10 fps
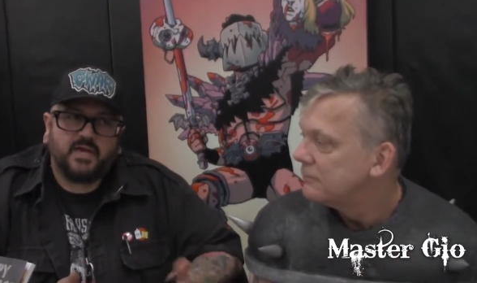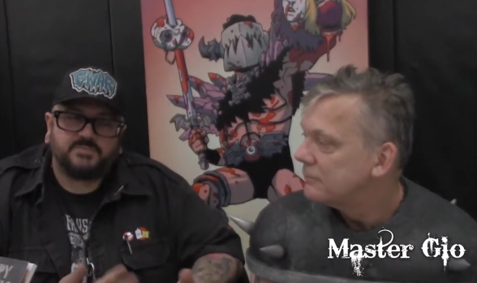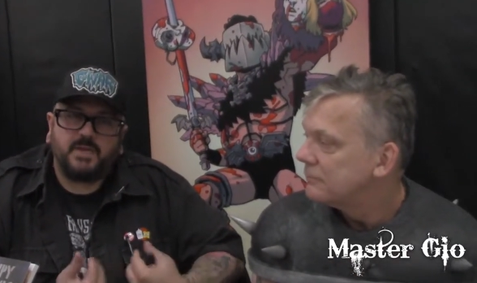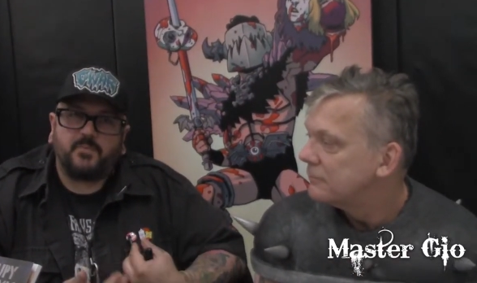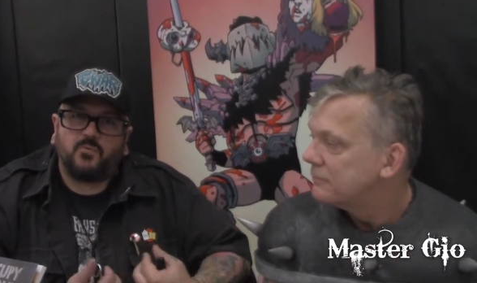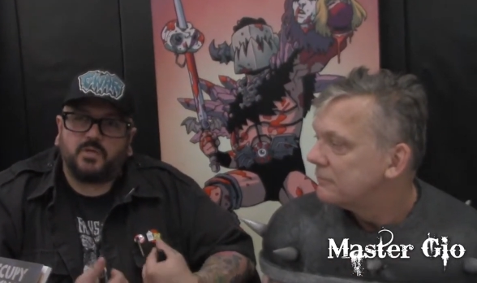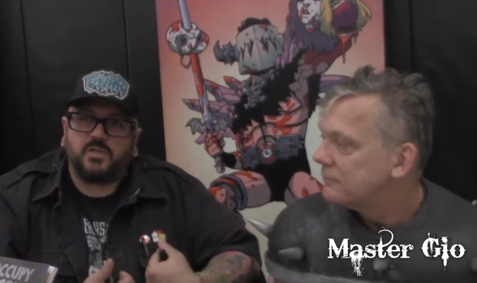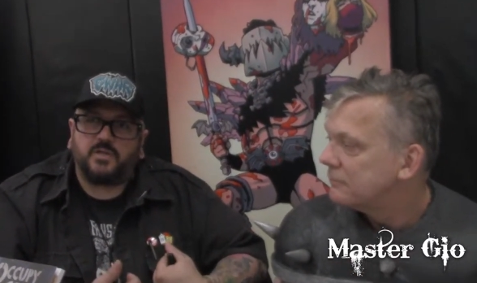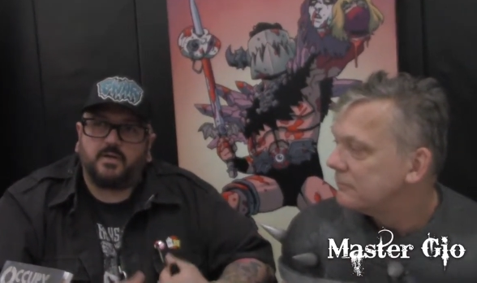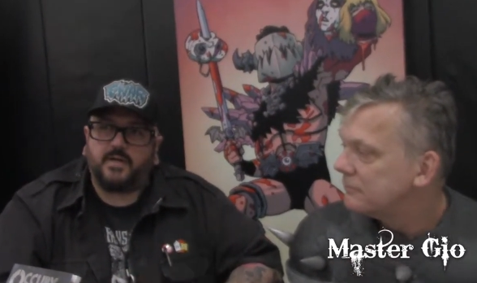Speaker 1: as people were
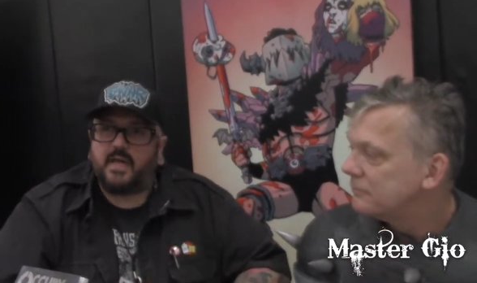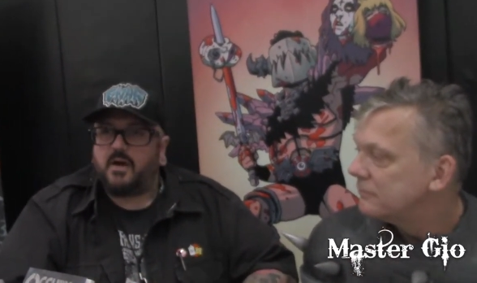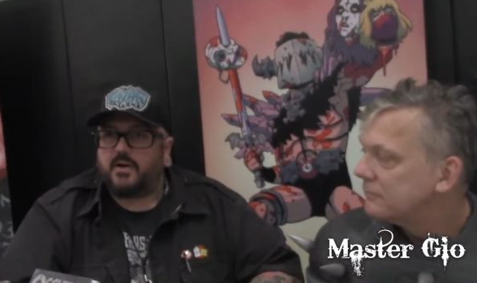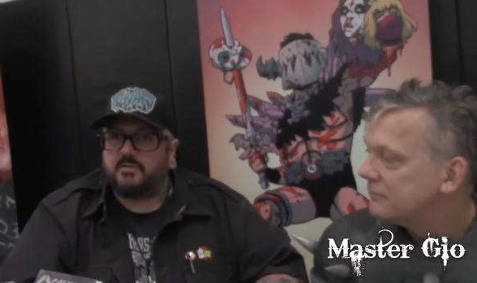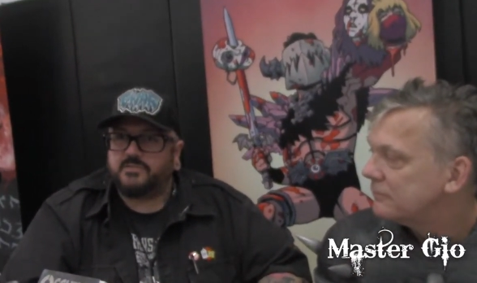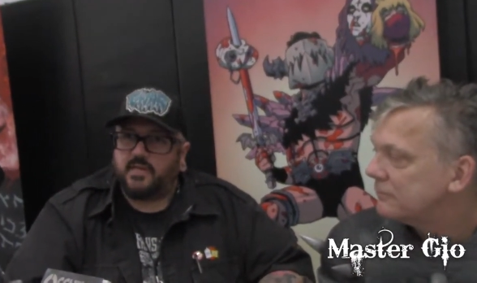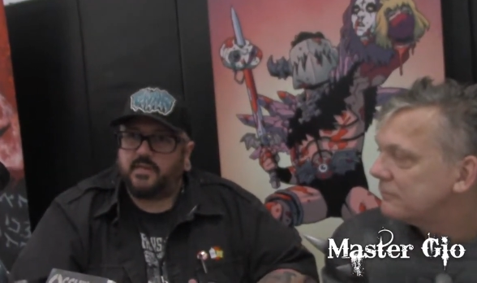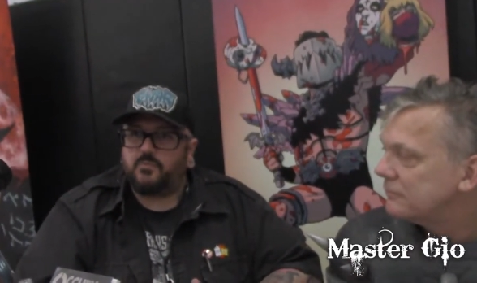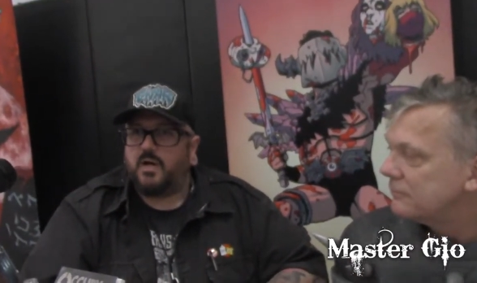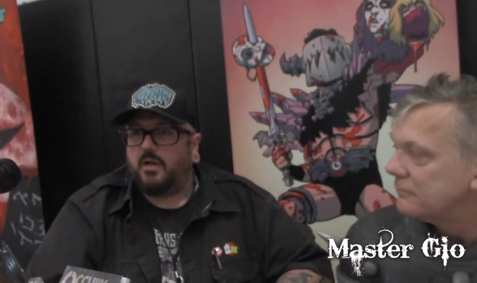clearing out, I was
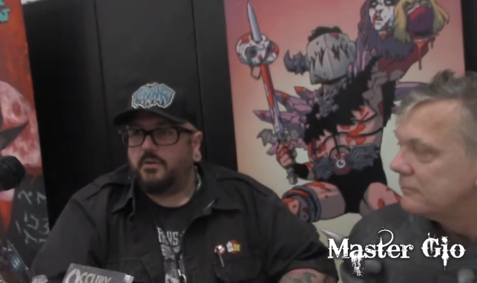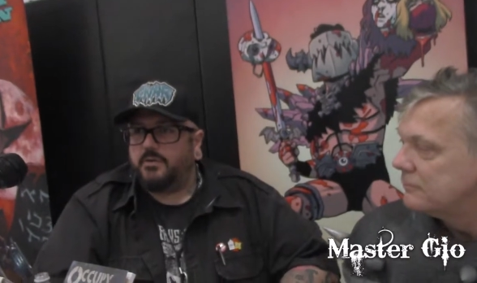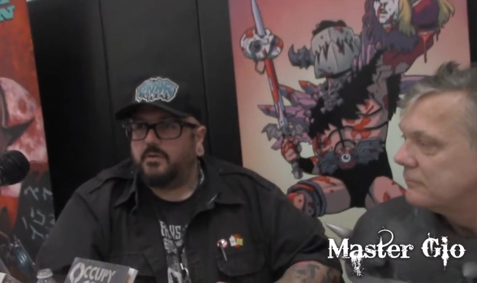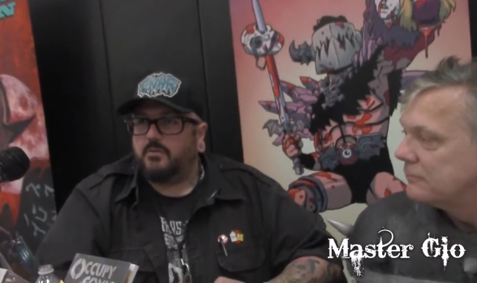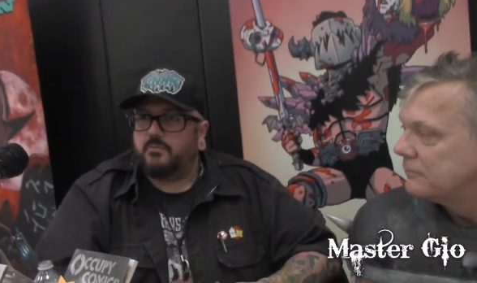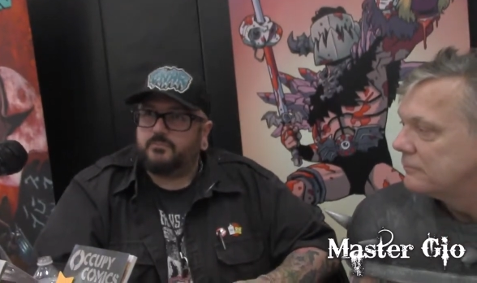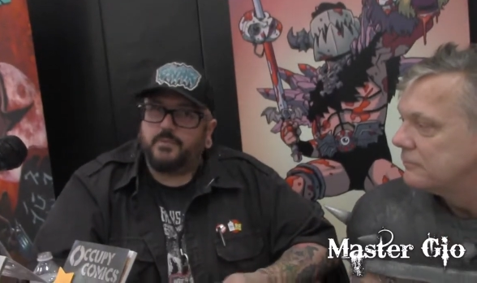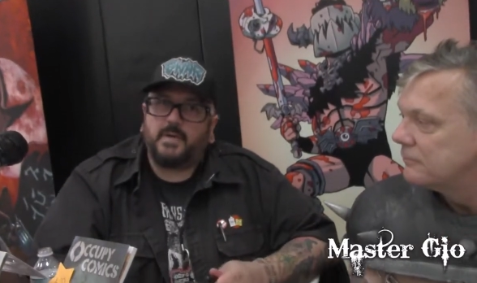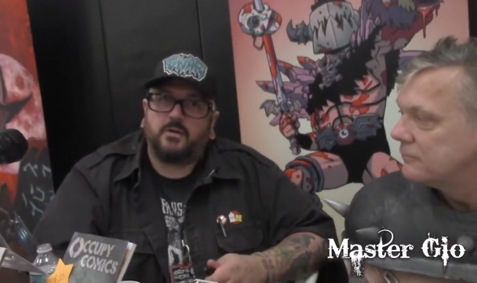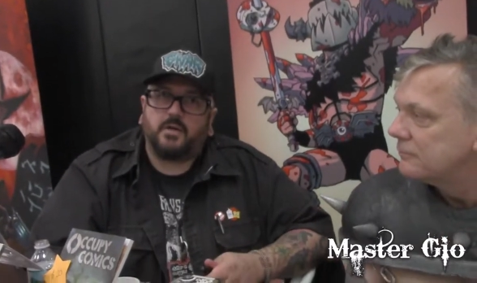like, well, you know, we
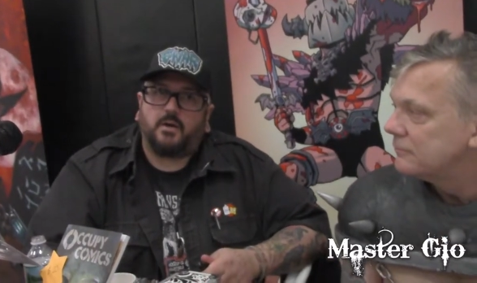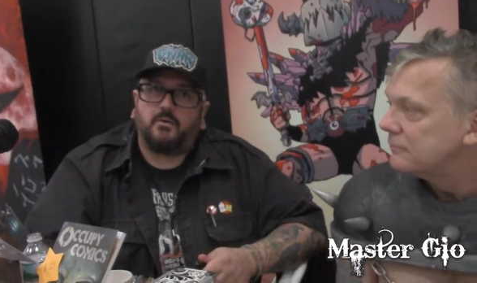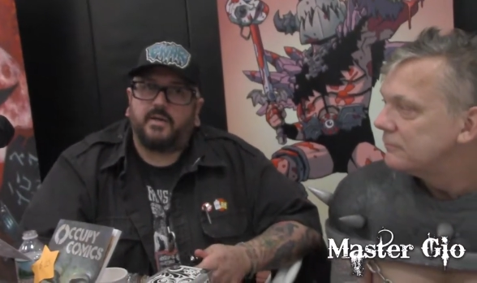better go.